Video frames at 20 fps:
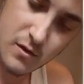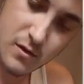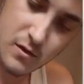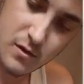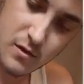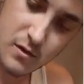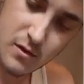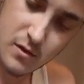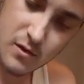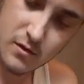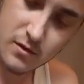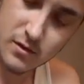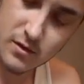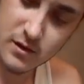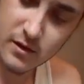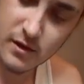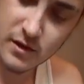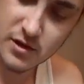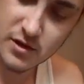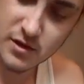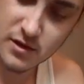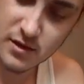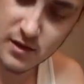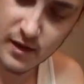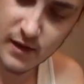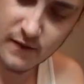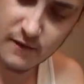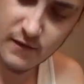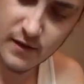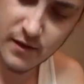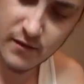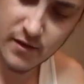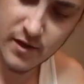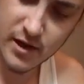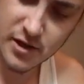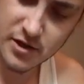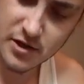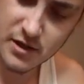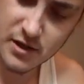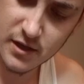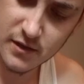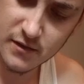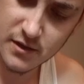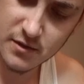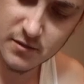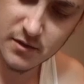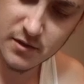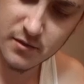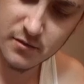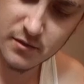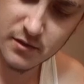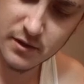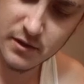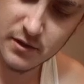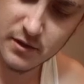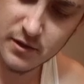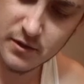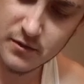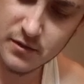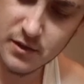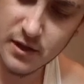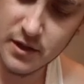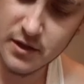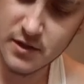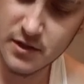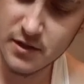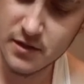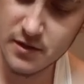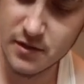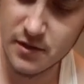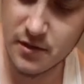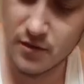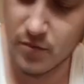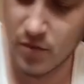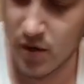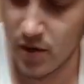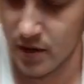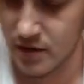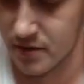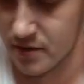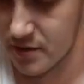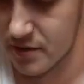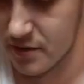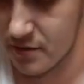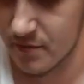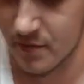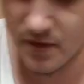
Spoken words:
And sorry, it's just, I've never actually done this with a really loose, these are new boxers, so